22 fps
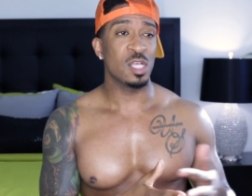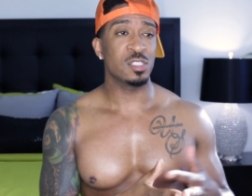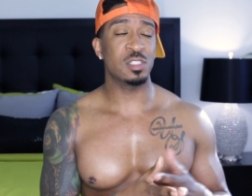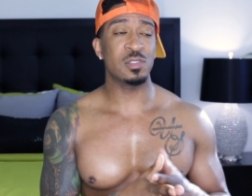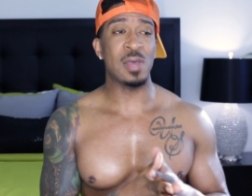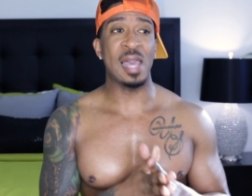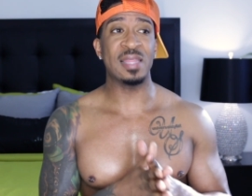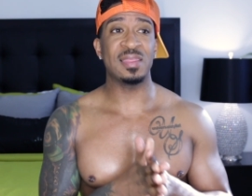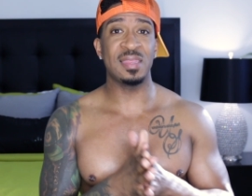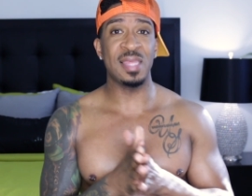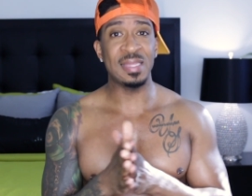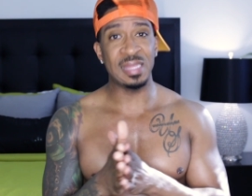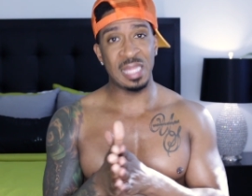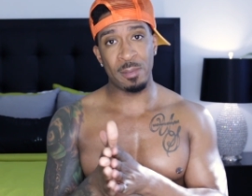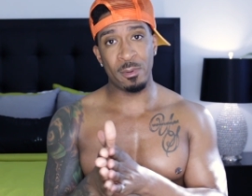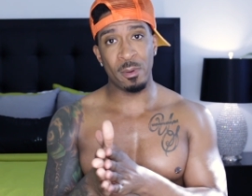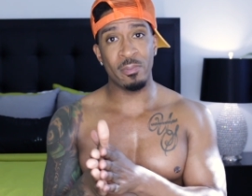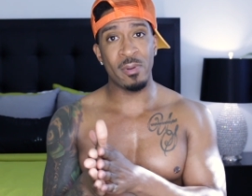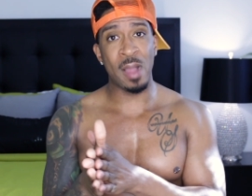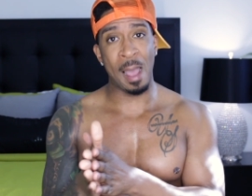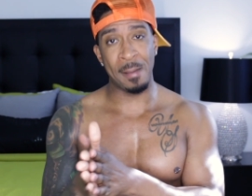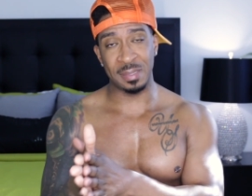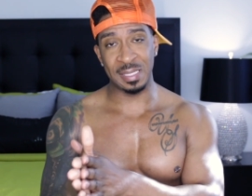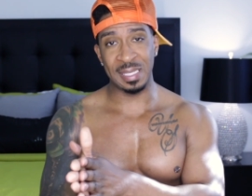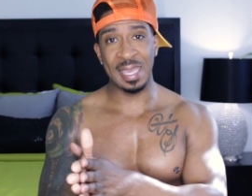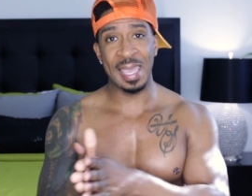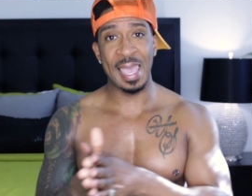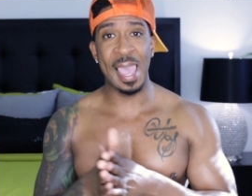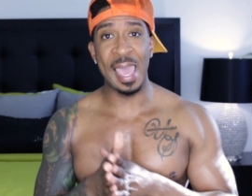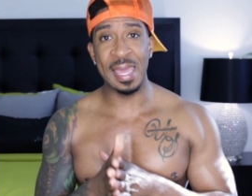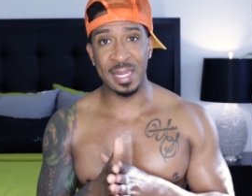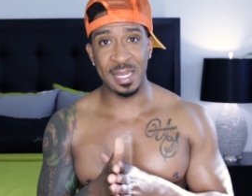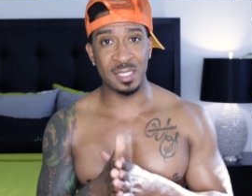So I think they were probably
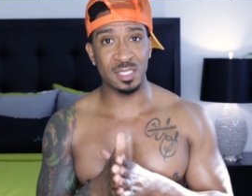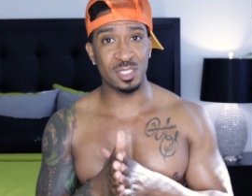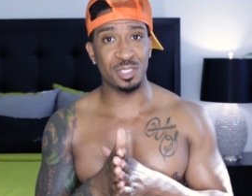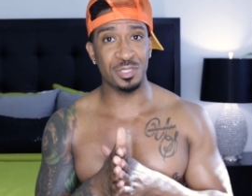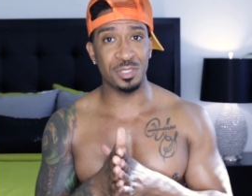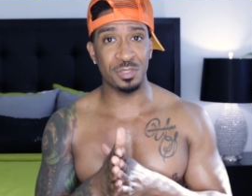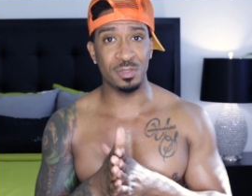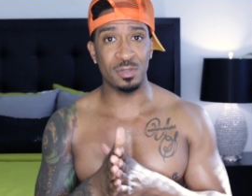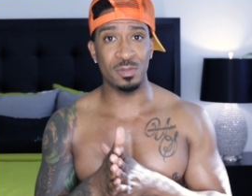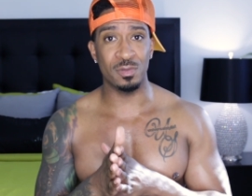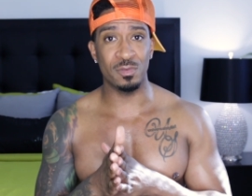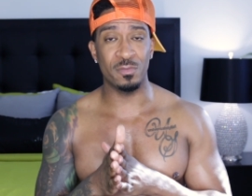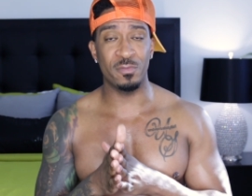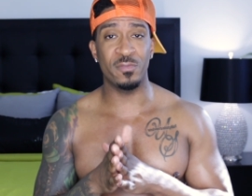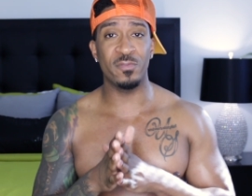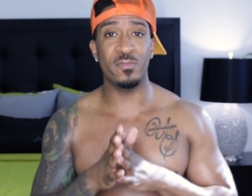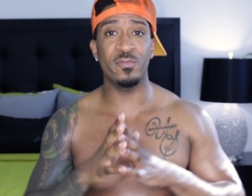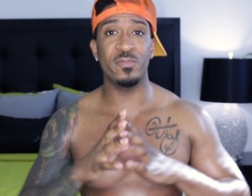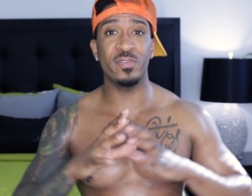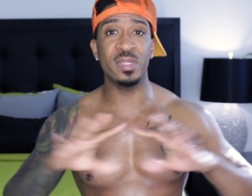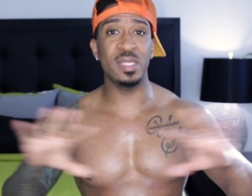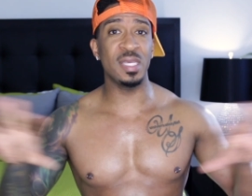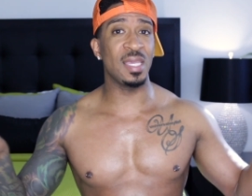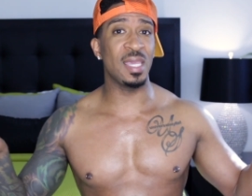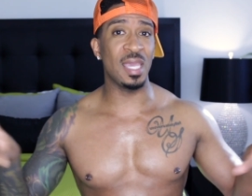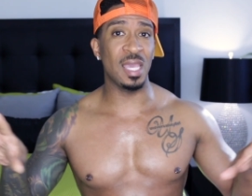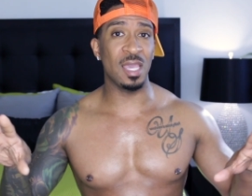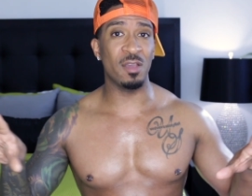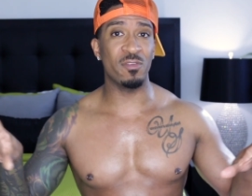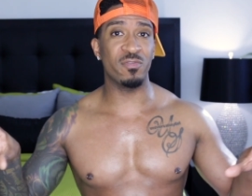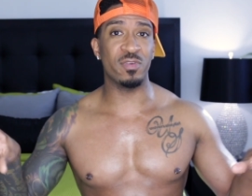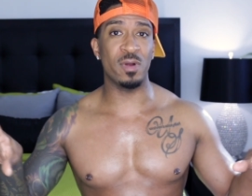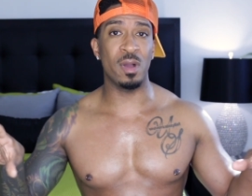headed to
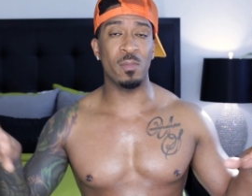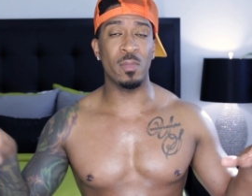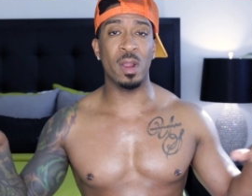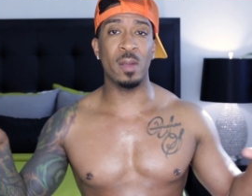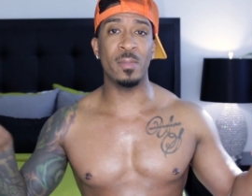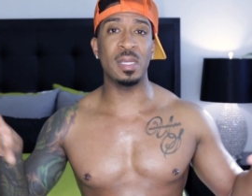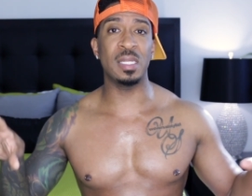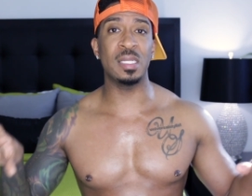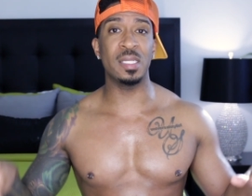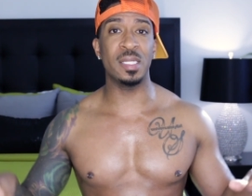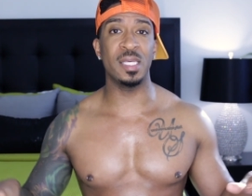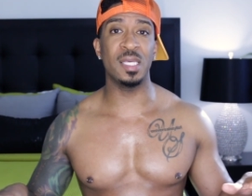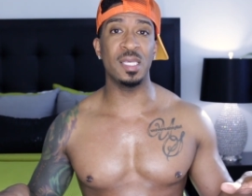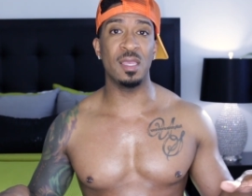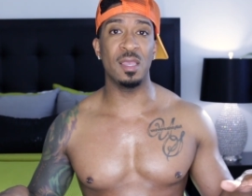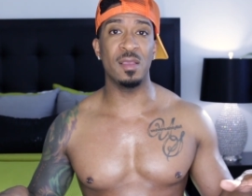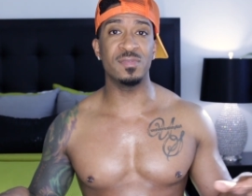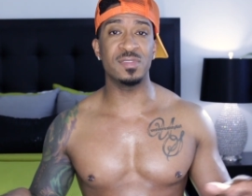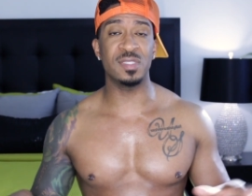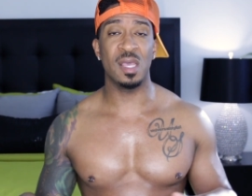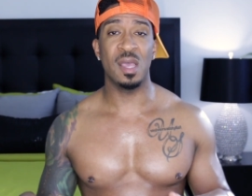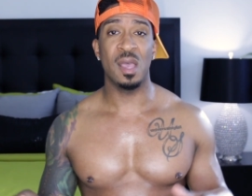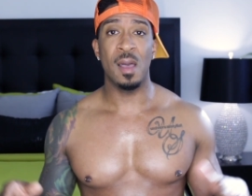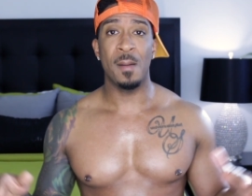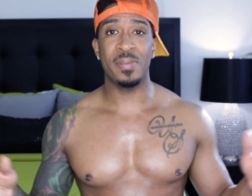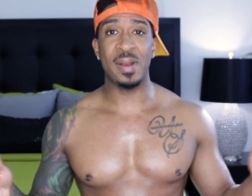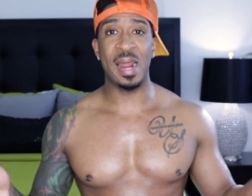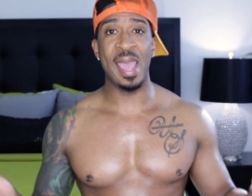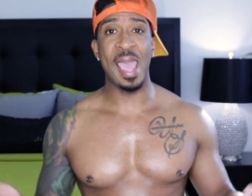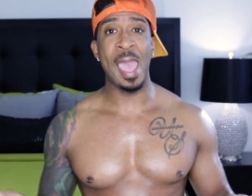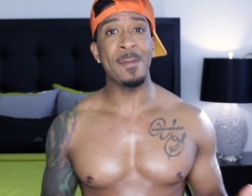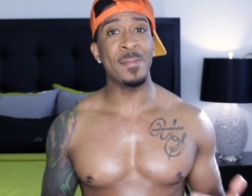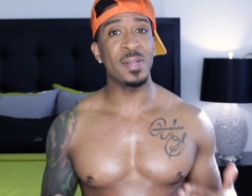fleeing from where we lived,
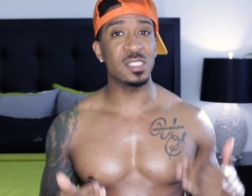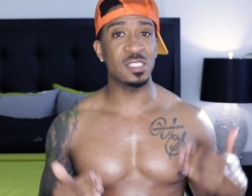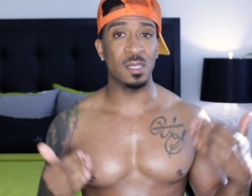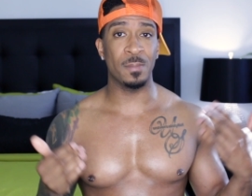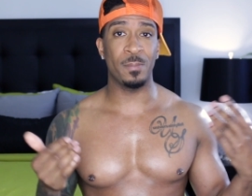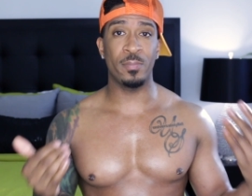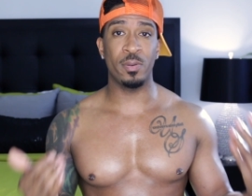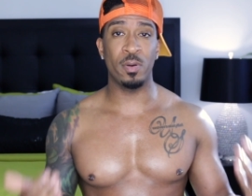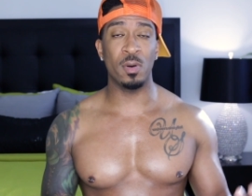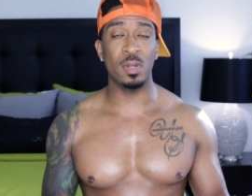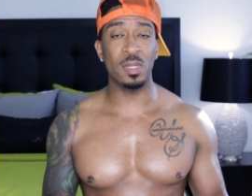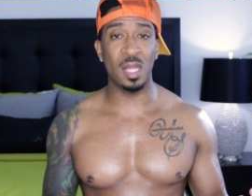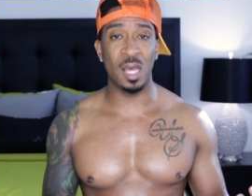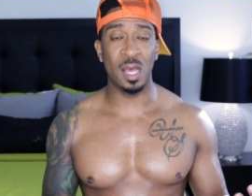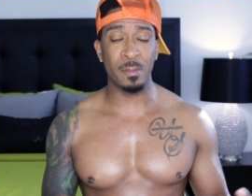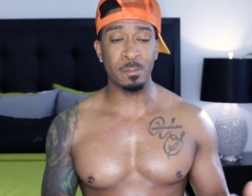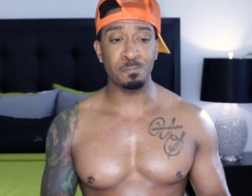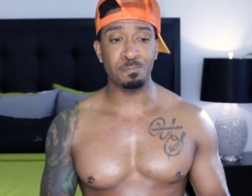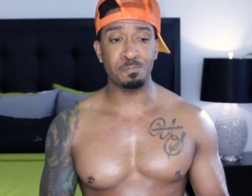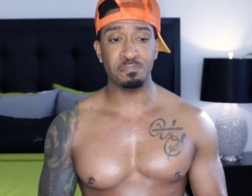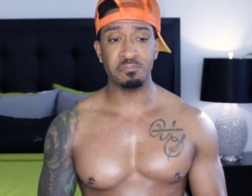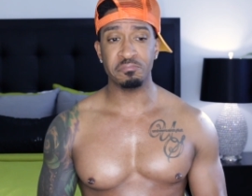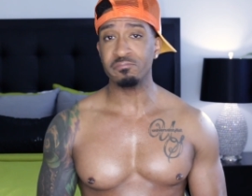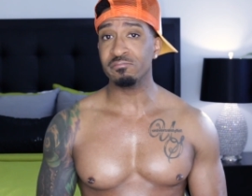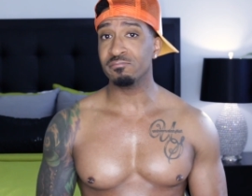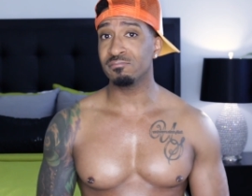but I happened to pull up